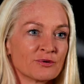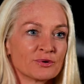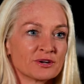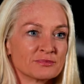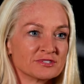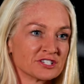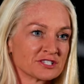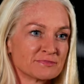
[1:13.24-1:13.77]
I want
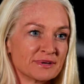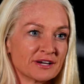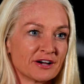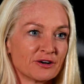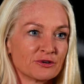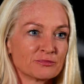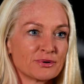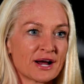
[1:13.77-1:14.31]
to just be
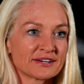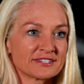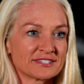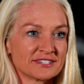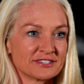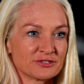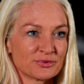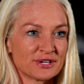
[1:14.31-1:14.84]
out
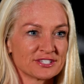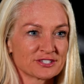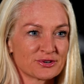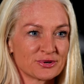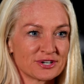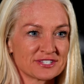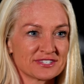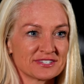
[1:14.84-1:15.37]
practicing the race
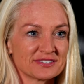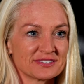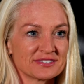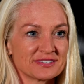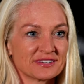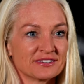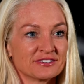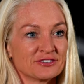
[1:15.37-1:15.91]
courses
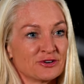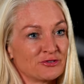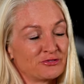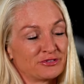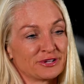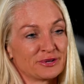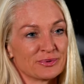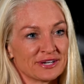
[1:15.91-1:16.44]
and
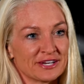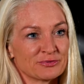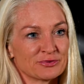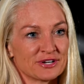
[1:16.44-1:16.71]
hopefully winning